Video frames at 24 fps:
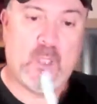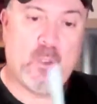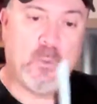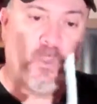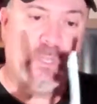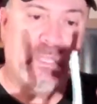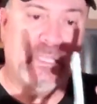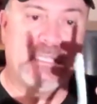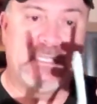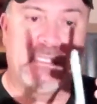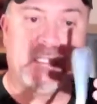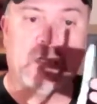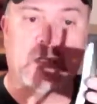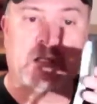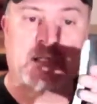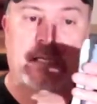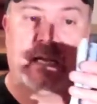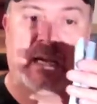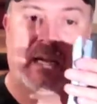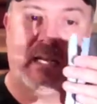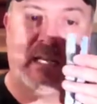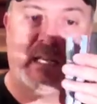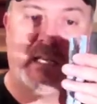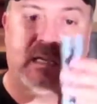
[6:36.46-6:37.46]
with these little
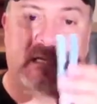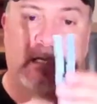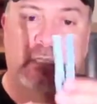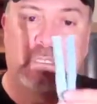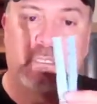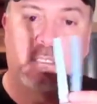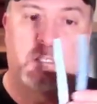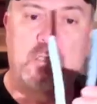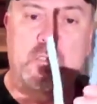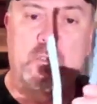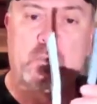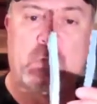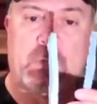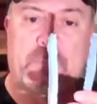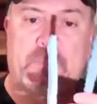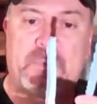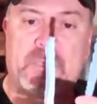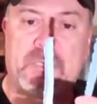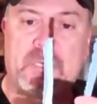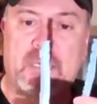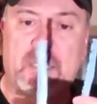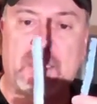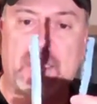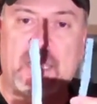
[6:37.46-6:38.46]
tiny
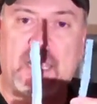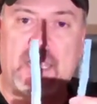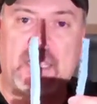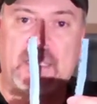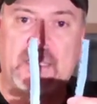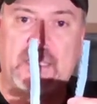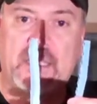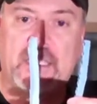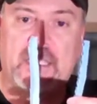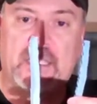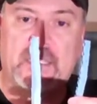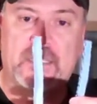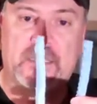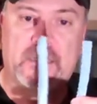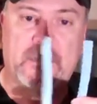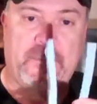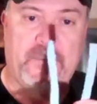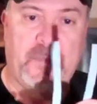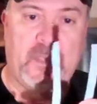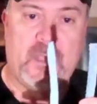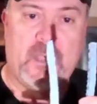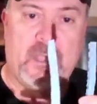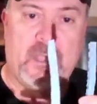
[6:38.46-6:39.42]
strips like this.